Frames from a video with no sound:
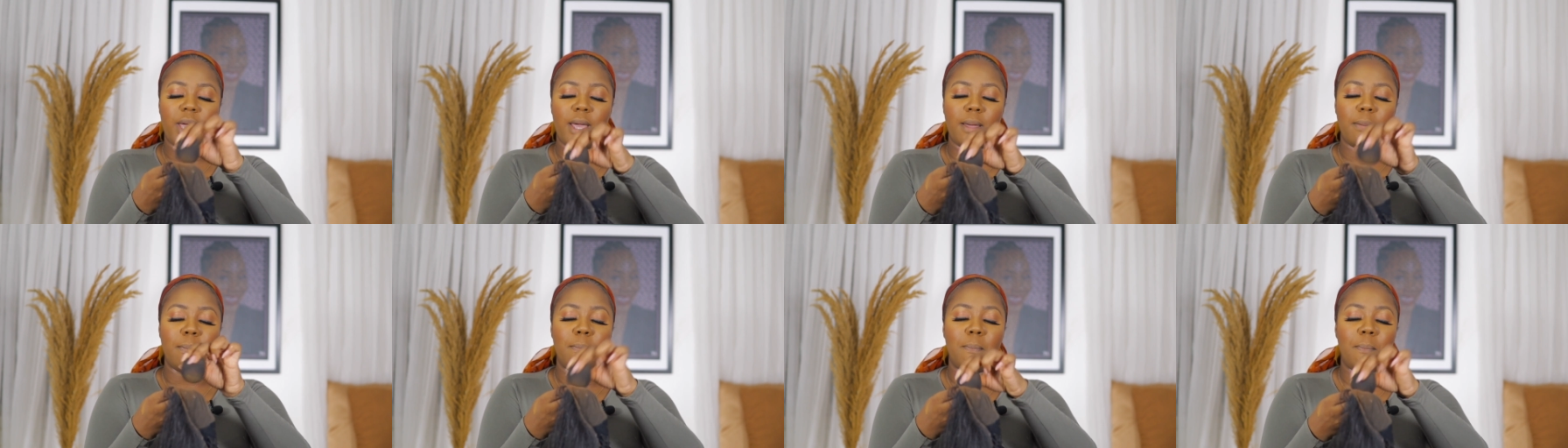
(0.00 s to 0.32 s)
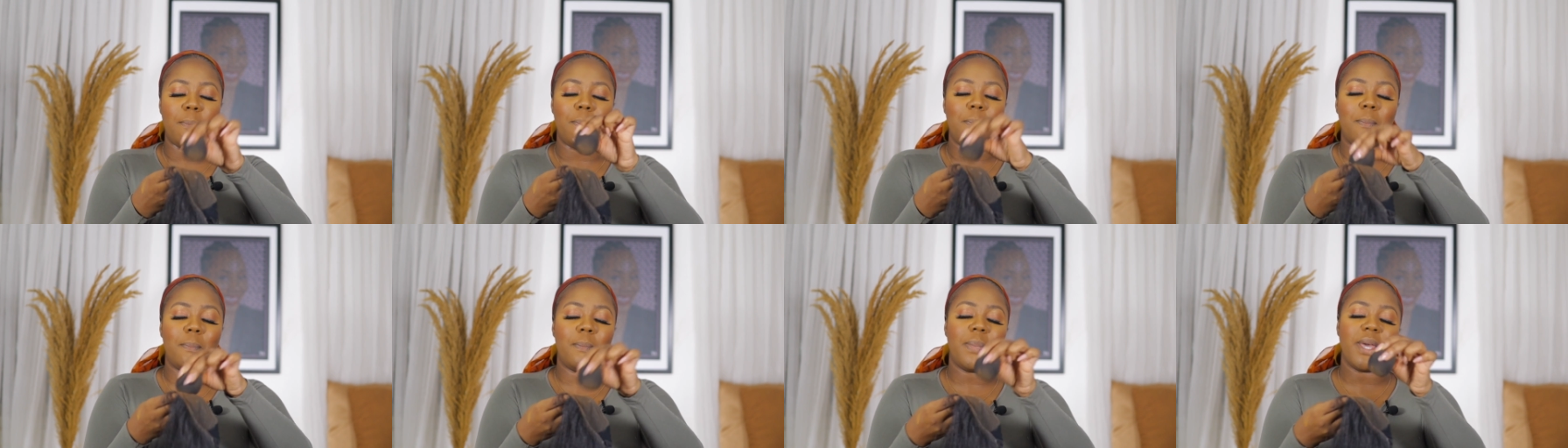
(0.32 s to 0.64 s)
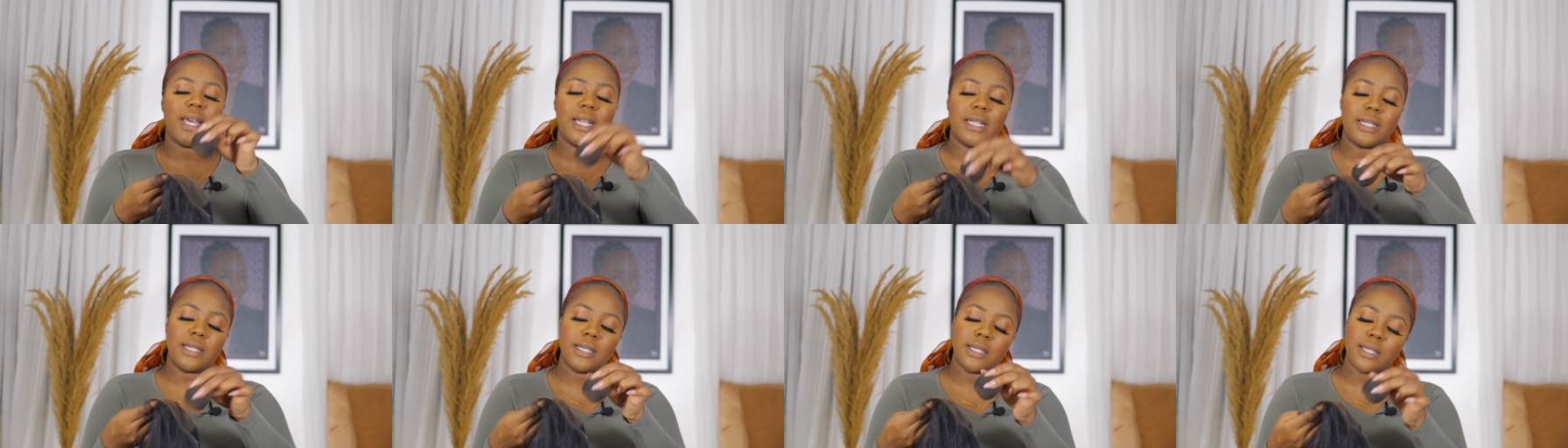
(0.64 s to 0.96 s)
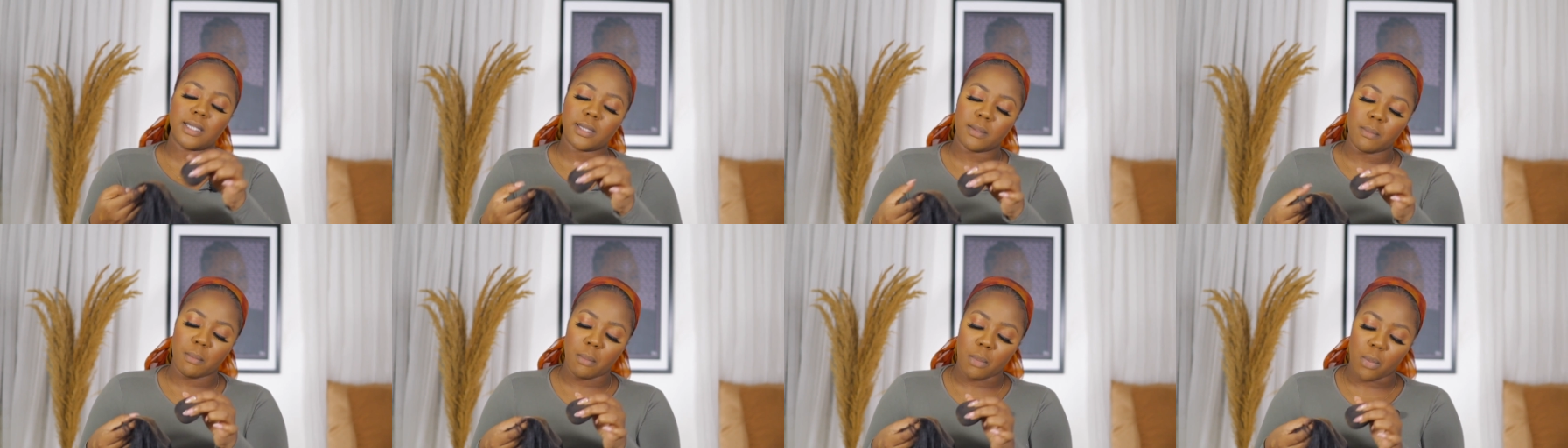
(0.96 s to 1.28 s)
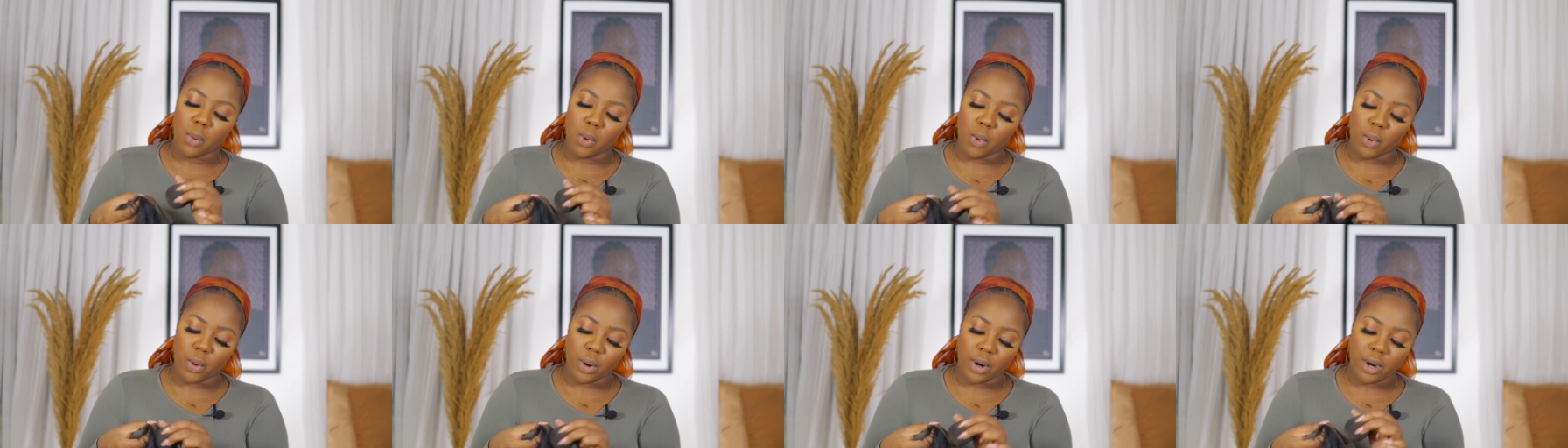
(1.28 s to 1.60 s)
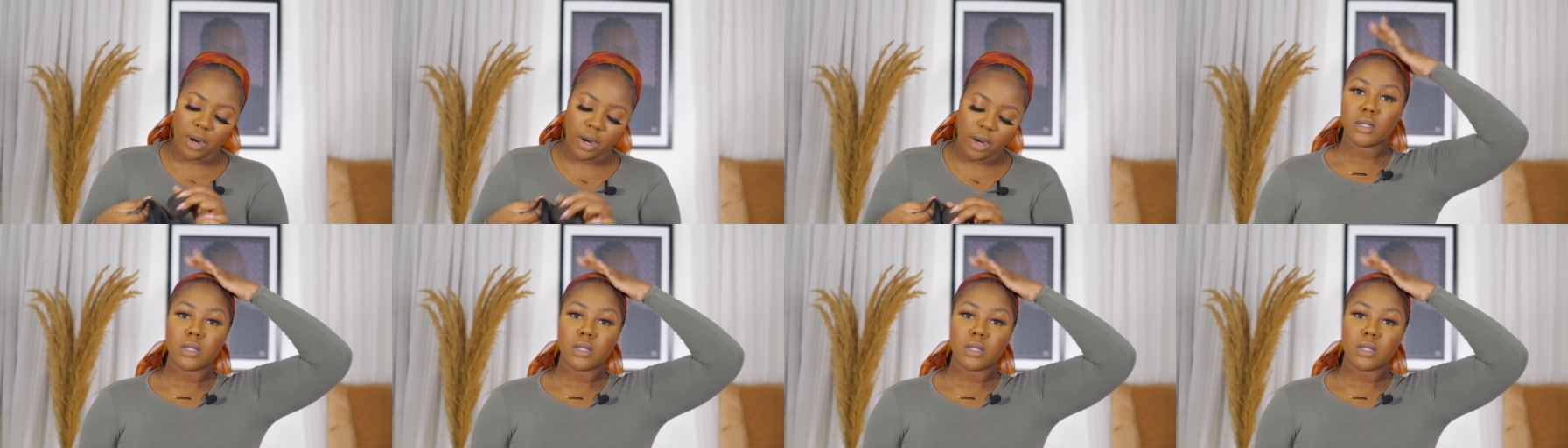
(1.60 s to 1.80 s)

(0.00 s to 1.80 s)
a bit more.